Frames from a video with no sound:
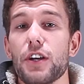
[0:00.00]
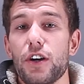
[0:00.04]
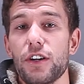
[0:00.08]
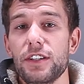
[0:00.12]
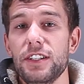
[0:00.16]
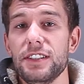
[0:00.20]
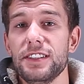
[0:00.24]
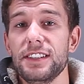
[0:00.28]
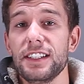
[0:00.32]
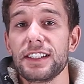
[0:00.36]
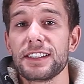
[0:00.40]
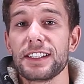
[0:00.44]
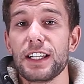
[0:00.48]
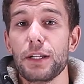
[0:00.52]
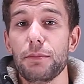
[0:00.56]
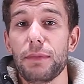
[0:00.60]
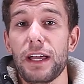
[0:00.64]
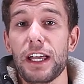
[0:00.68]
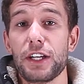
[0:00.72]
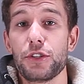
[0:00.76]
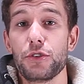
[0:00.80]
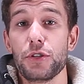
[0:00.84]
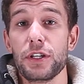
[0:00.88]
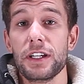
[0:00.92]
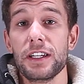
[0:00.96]
on a 6-cell
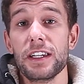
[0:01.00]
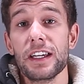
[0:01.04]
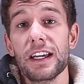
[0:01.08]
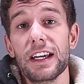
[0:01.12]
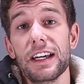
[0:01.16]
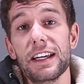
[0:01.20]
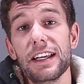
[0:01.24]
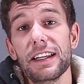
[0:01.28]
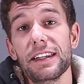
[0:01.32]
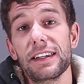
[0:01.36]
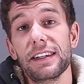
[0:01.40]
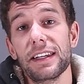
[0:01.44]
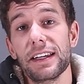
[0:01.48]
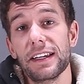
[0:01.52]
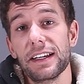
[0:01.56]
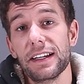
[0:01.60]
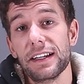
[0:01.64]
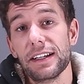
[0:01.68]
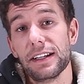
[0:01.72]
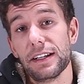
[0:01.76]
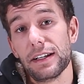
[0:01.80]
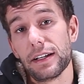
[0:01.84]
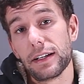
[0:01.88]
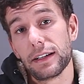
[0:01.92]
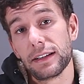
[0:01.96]
battery,
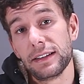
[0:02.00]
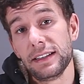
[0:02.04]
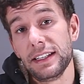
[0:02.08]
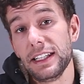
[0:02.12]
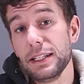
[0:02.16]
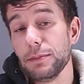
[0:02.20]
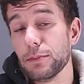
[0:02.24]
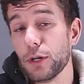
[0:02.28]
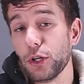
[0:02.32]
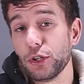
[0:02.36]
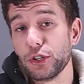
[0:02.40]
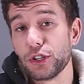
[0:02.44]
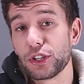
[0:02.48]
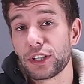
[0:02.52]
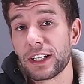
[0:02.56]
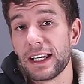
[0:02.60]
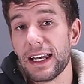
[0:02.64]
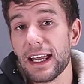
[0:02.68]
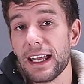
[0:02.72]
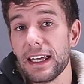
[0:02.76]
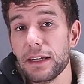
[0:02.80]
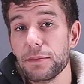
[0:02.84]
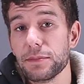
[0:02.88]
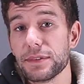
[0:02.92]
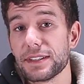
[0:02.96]
the T-Motor
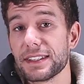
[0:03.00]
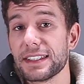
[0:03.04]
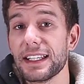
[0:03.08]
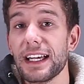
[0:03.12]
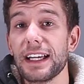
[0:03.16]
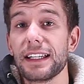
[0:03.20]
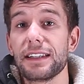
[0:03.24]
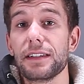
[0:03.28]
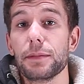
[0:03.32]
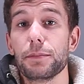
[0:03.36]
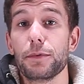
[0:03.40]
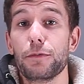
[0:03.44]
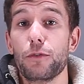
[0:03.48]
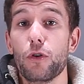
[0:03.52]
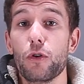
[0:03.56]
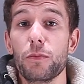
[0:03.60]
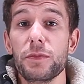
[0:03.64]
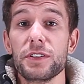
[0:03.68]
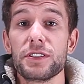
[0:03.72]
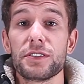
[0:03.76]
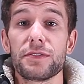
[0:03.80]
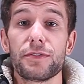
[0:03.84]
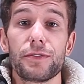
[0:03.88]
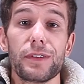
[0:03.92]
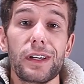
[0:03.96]
claims that the
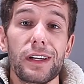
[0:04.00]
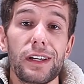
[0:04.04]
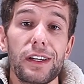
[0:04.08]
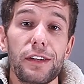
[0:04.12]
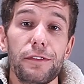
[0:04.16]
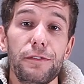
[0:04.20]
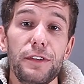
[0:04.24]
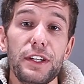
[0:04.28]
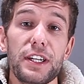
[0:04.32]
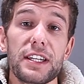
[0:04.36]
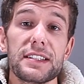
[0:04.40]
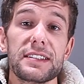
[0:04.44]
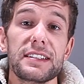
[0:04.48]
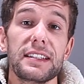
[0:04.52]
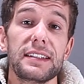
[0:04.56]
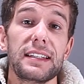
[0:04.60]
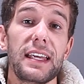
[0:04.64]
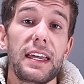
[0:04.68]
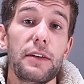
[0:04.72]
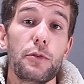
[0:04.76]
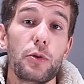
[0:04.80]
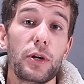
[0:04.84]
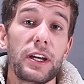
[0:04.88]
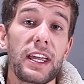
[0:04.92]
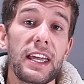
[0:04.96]
performance figures that
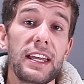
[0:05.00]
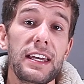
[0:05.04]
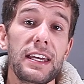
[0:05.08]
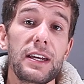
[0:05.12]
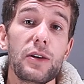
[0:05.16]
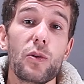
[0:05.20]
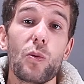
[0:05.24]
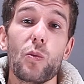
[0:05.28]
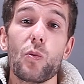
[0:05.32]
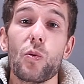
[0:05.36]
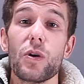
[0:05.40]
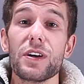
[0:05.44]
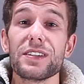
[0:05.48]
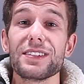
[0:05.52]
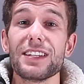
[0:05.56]
they were getting was